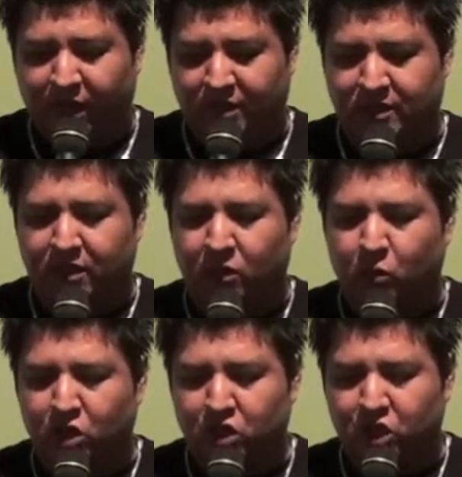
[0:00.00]
with us in the
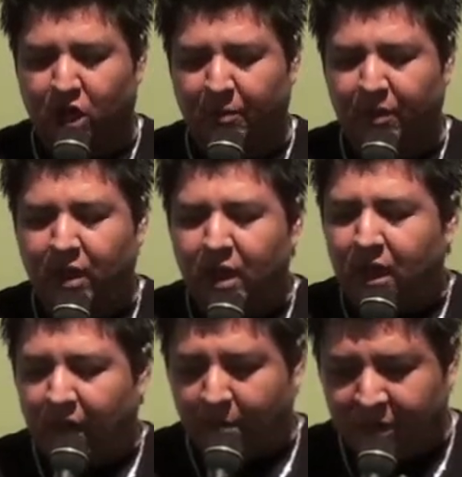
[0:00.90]
workshop.
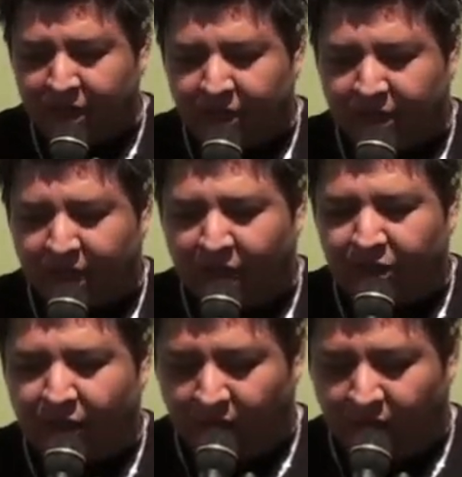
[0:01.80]
Immediately, I